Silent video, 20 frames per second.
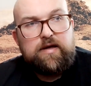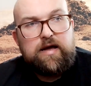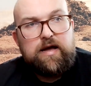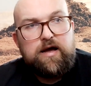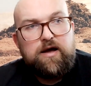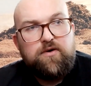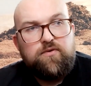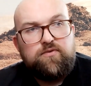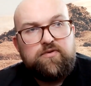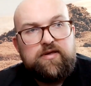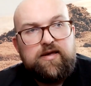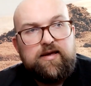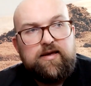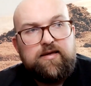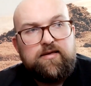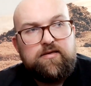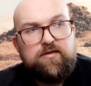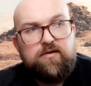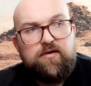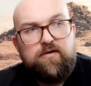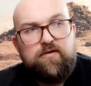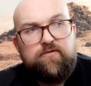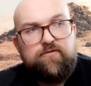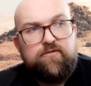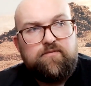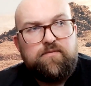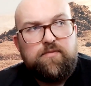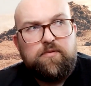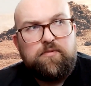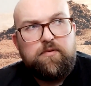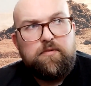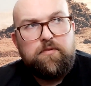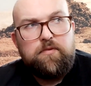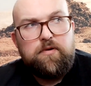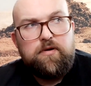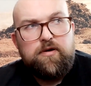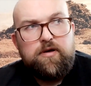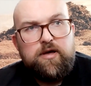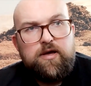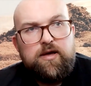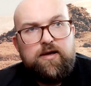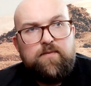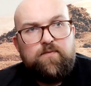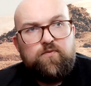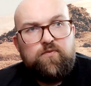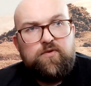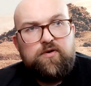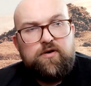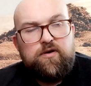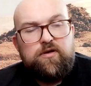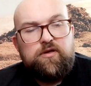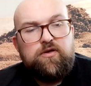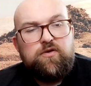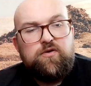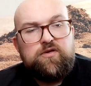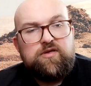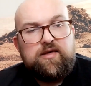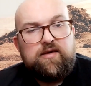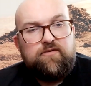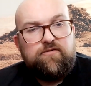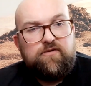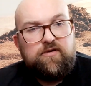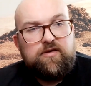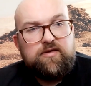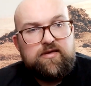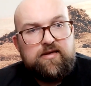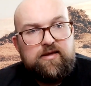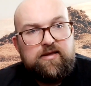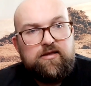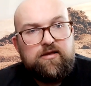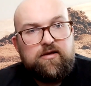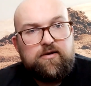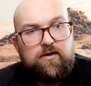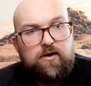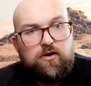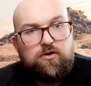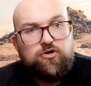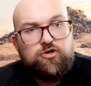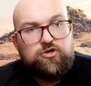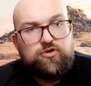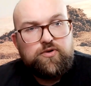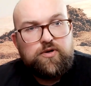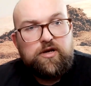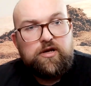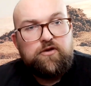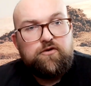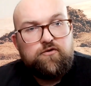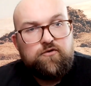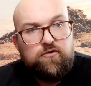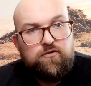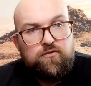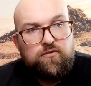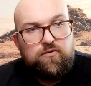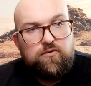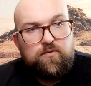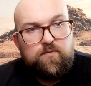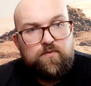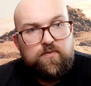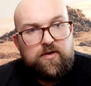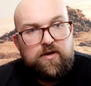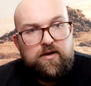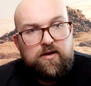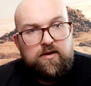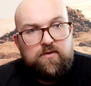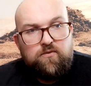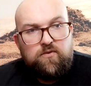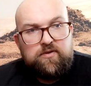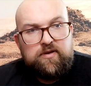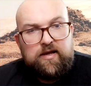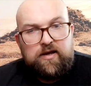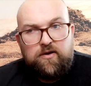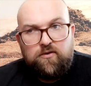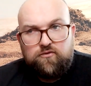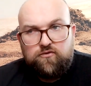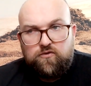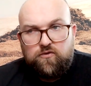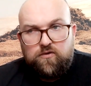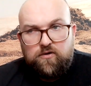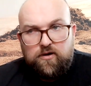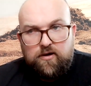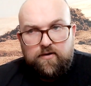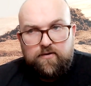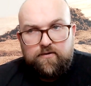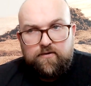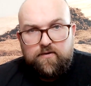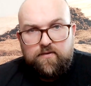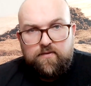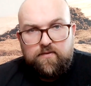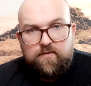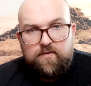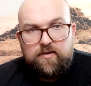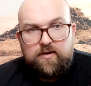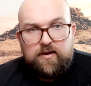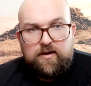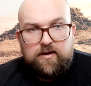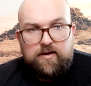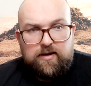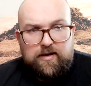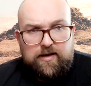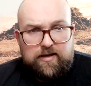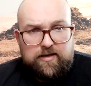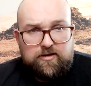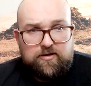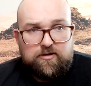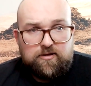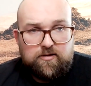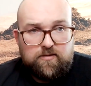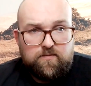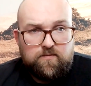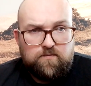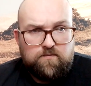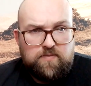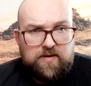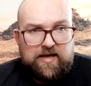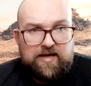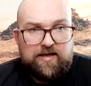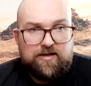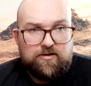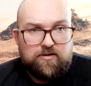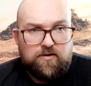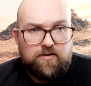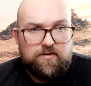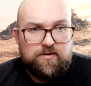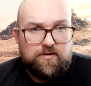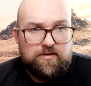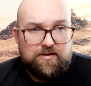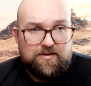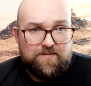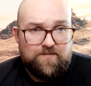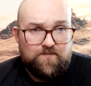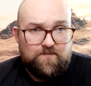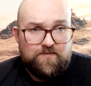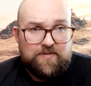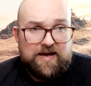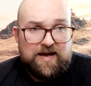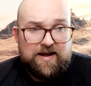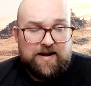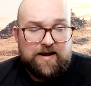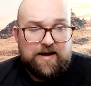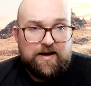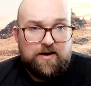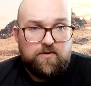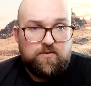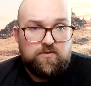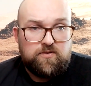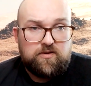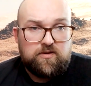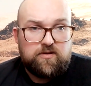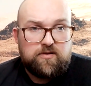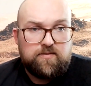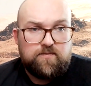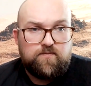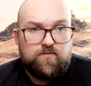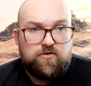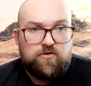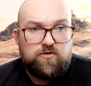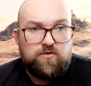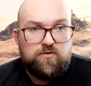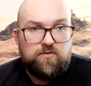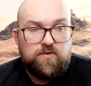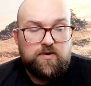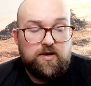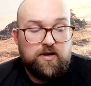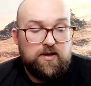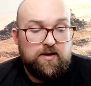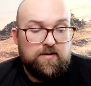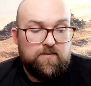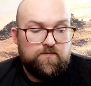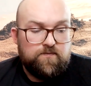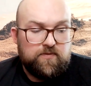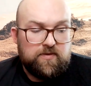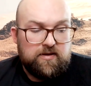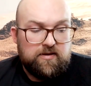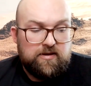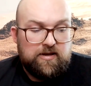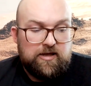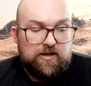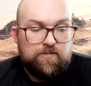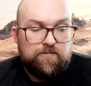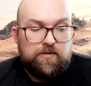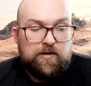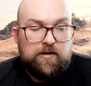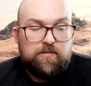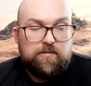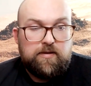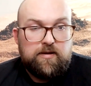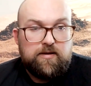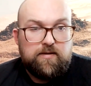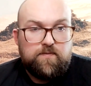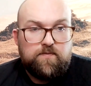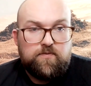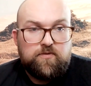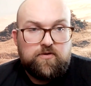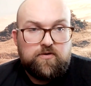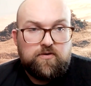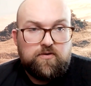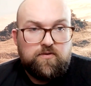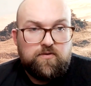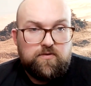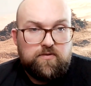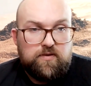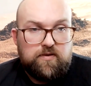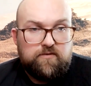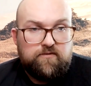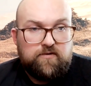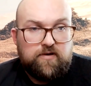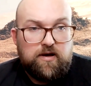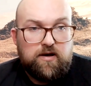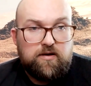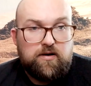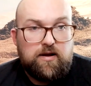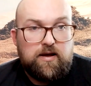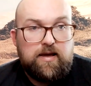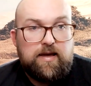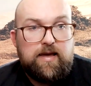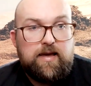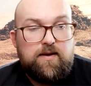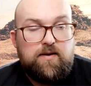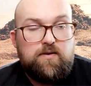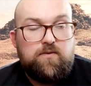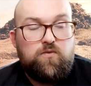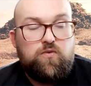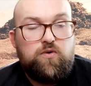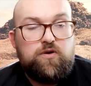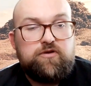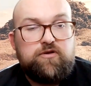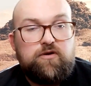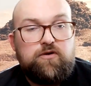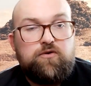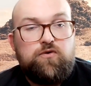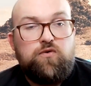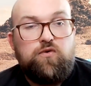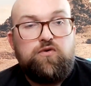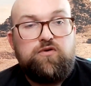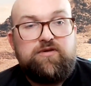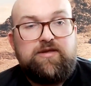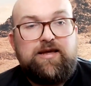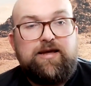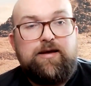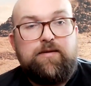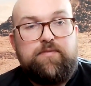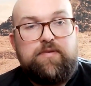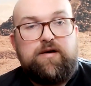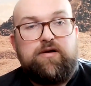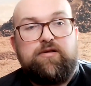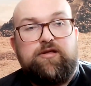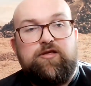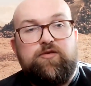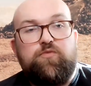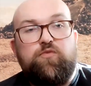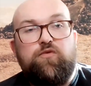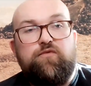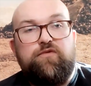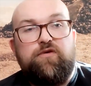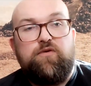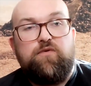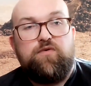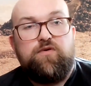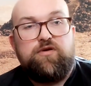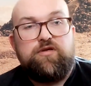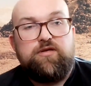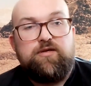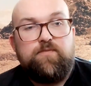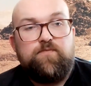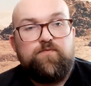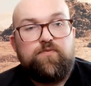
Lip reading: hauntings of blah blah blah. If you've seen The Conjuring 2, when they go to London, it's based on that house. So these people, so you've got, what the cool thing about this movie was,